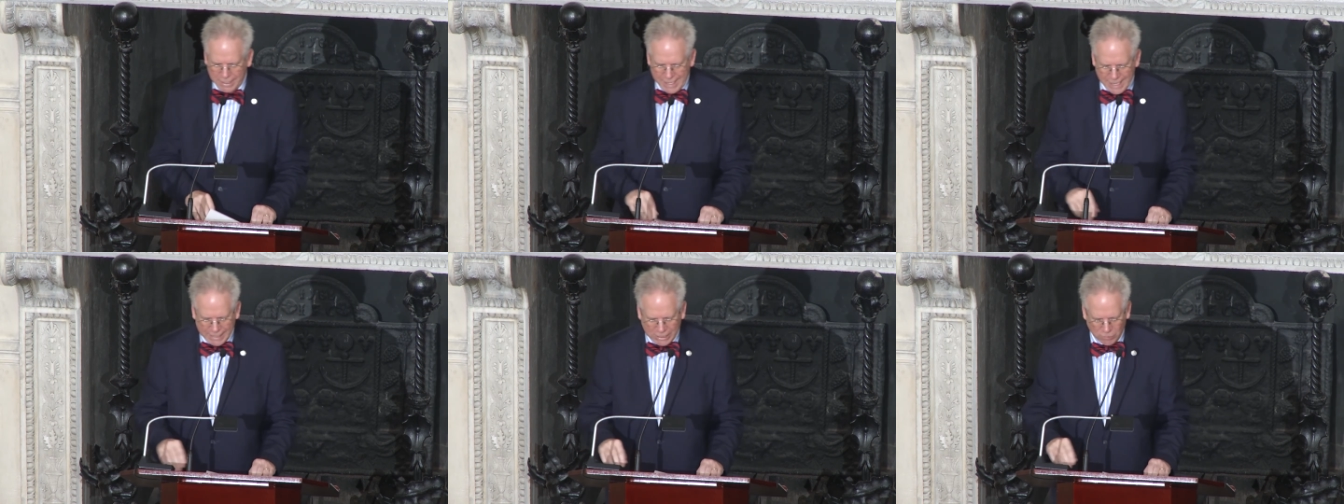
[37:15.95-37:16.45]
an
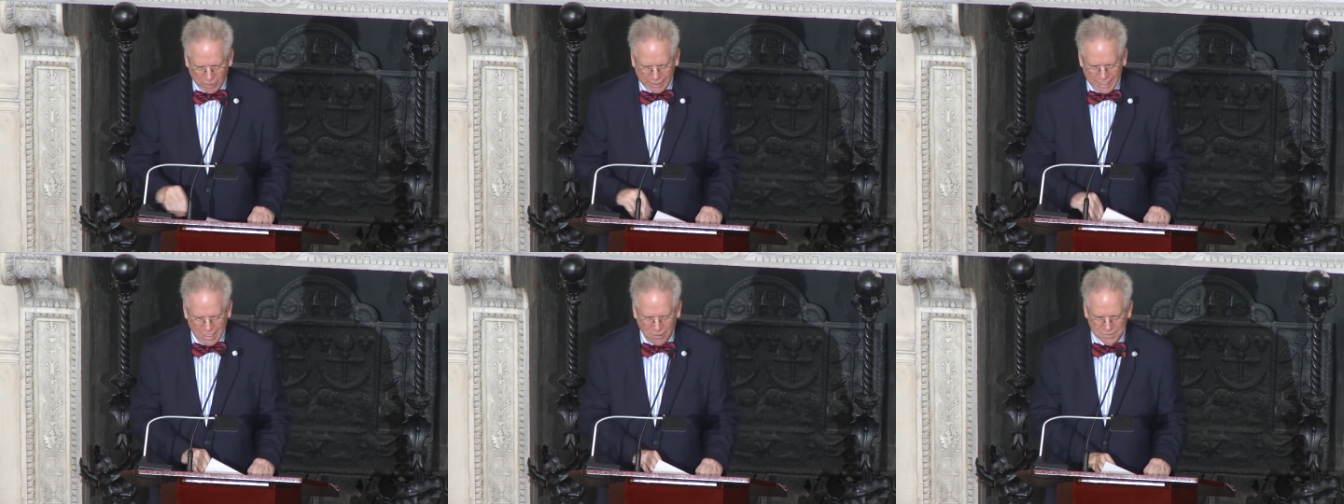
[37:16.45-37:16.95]
accurate
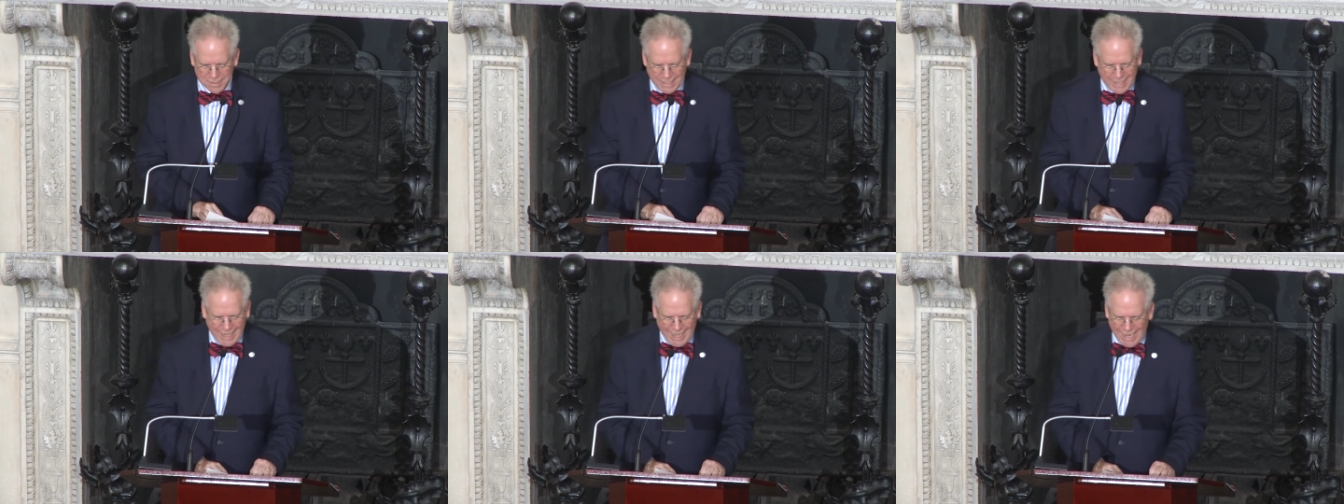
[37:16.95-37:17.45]
count in
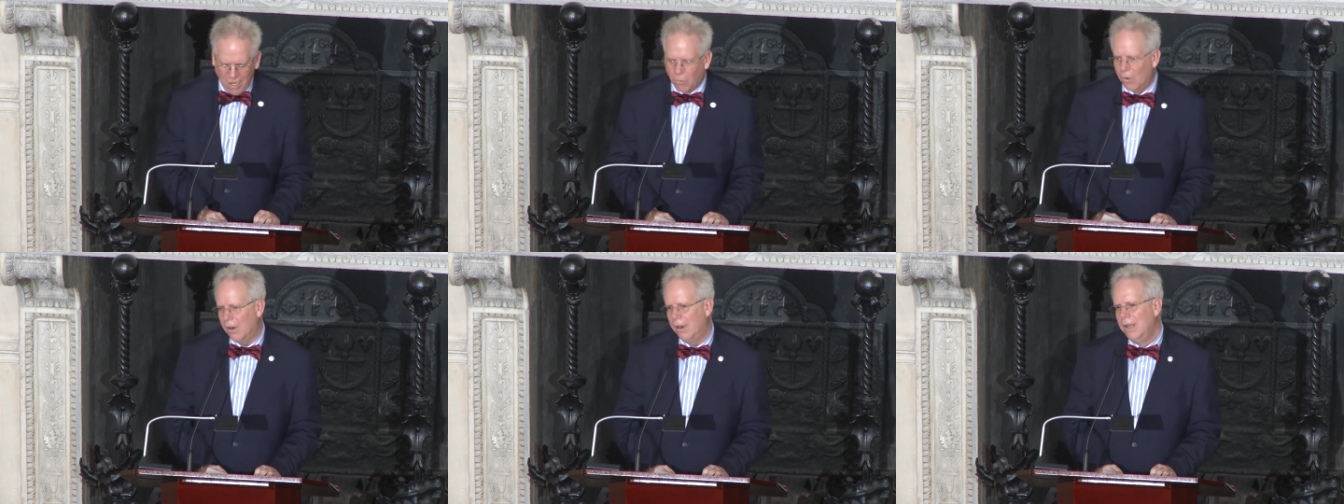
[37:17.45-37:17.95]
an
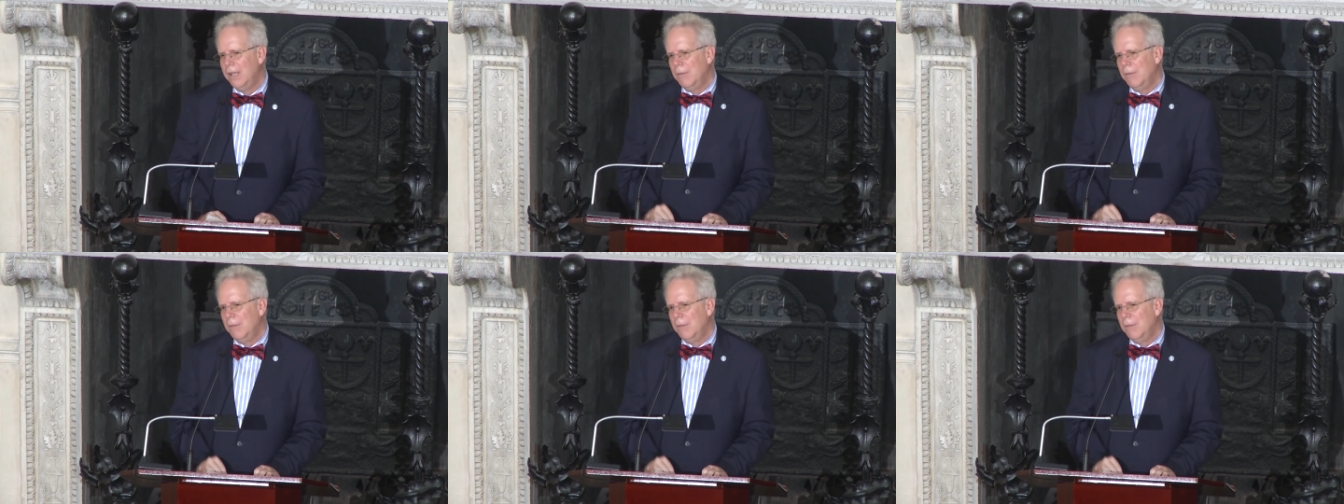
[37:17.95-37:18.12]
hour,